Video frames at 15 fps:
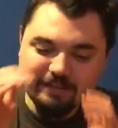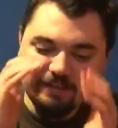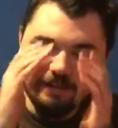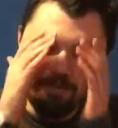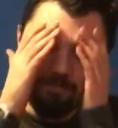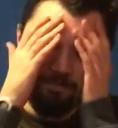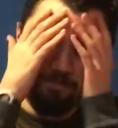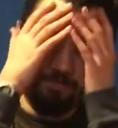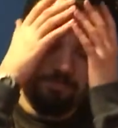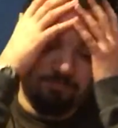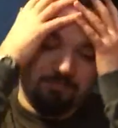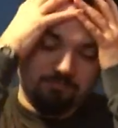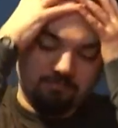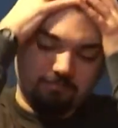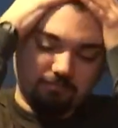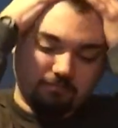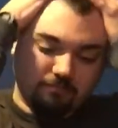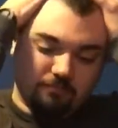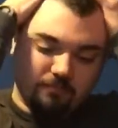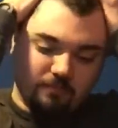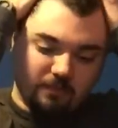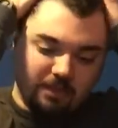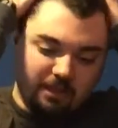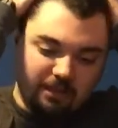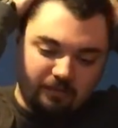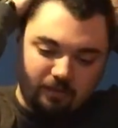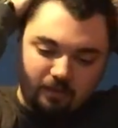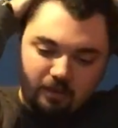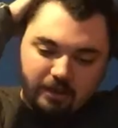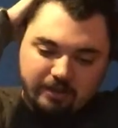um, and it's
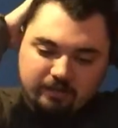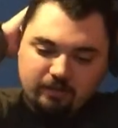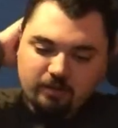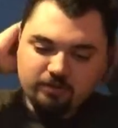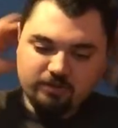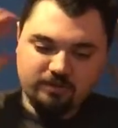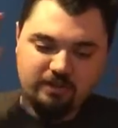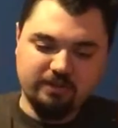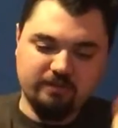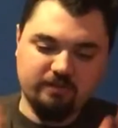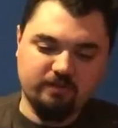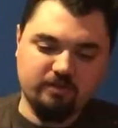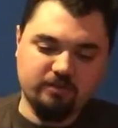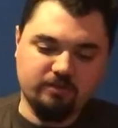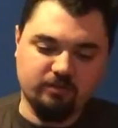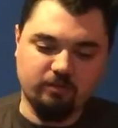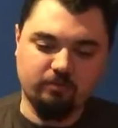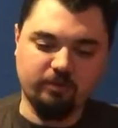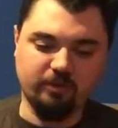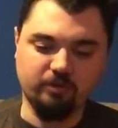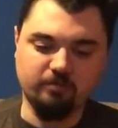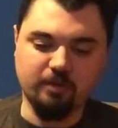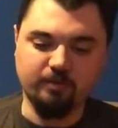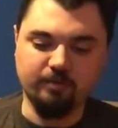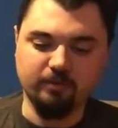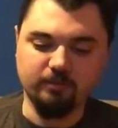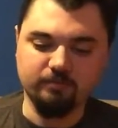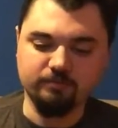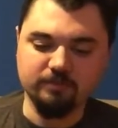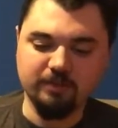all it's all just it's just a real
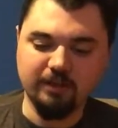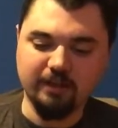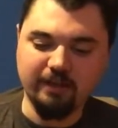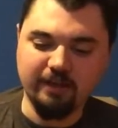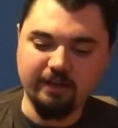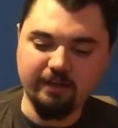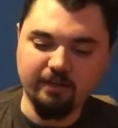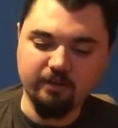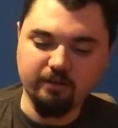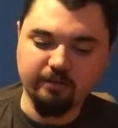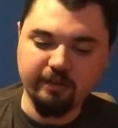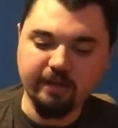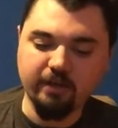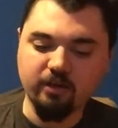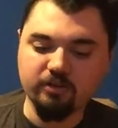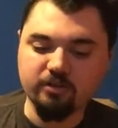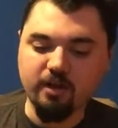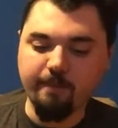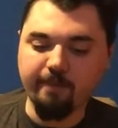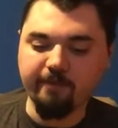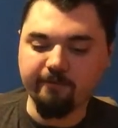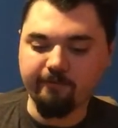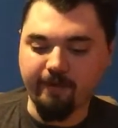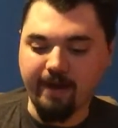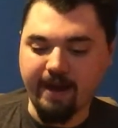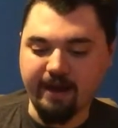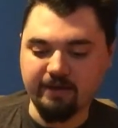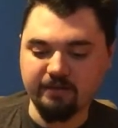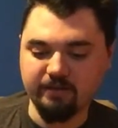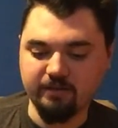bummer. Uh, and on top of the
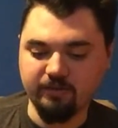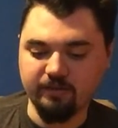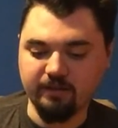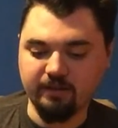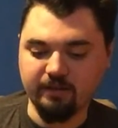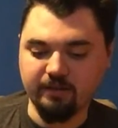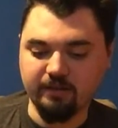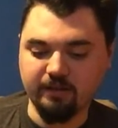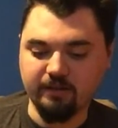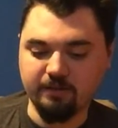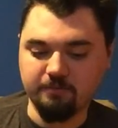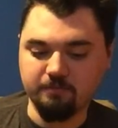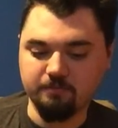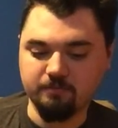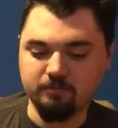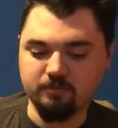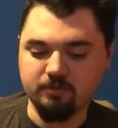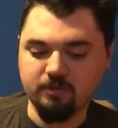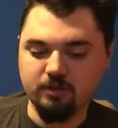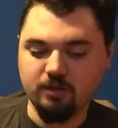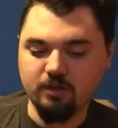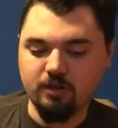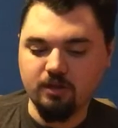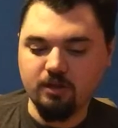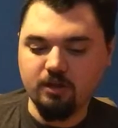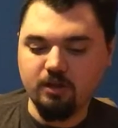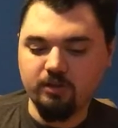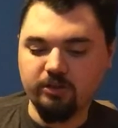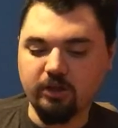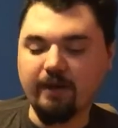fact that um,
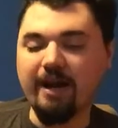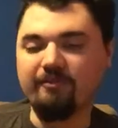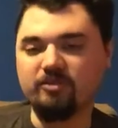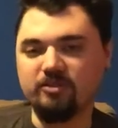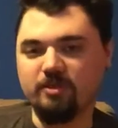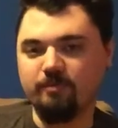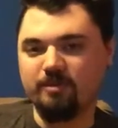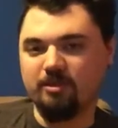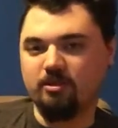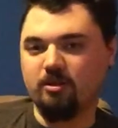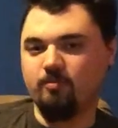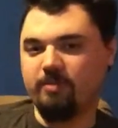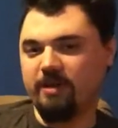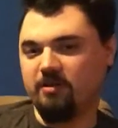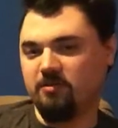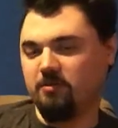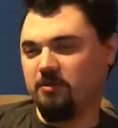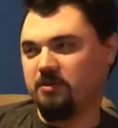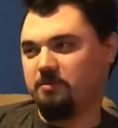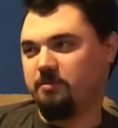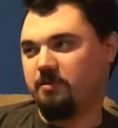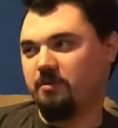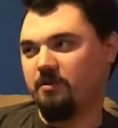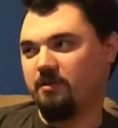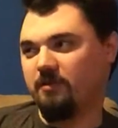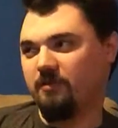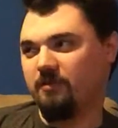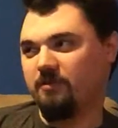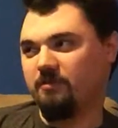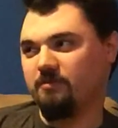they're after something called Pandora's
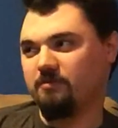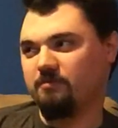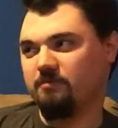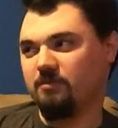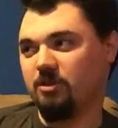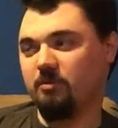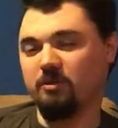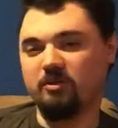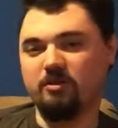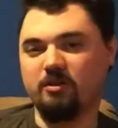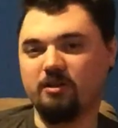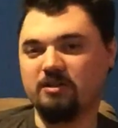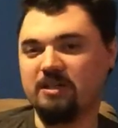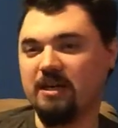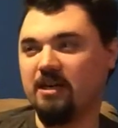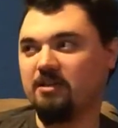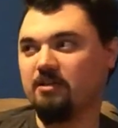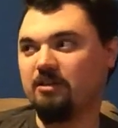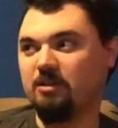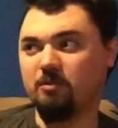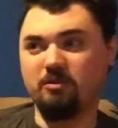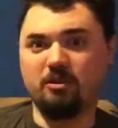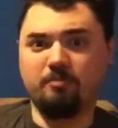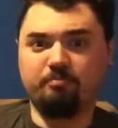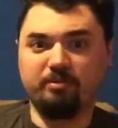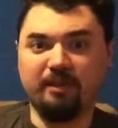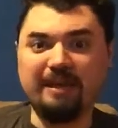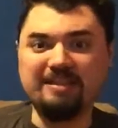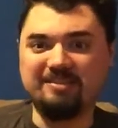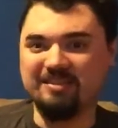Box. Right. You want to talk dated? You want to talk
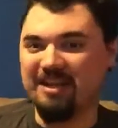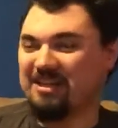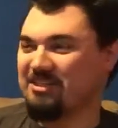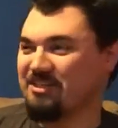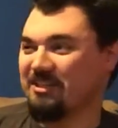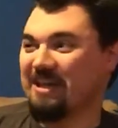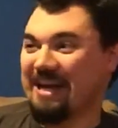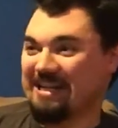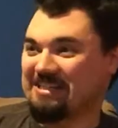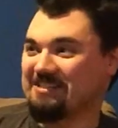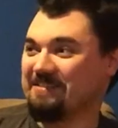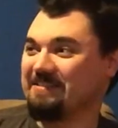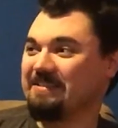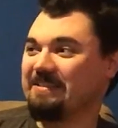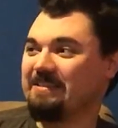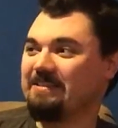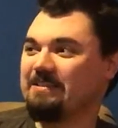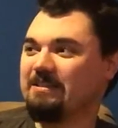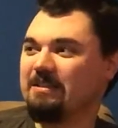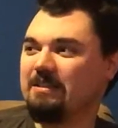PlayStation? Actually, mm.